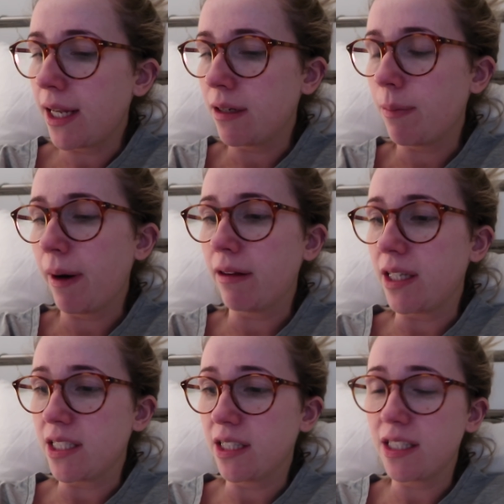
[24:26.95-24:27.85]
and
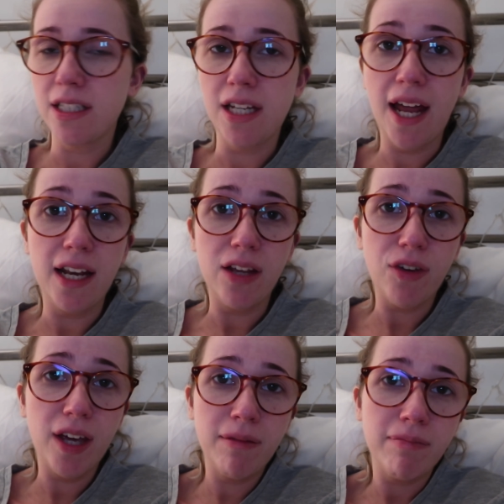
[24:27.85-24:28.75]
apparently he didn't listen to any
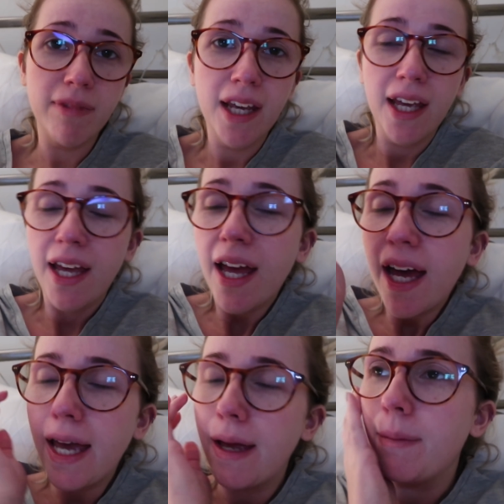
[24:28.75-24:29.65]
of
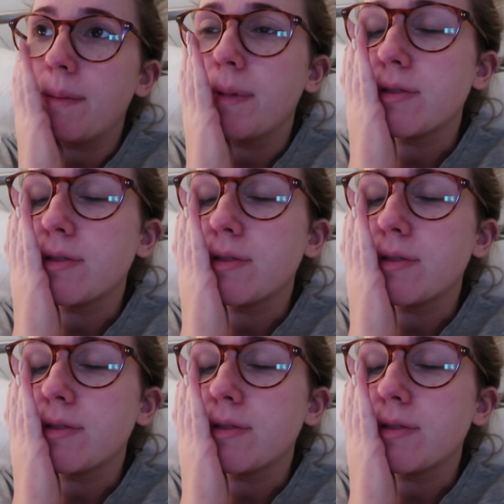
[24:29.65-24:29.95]
it,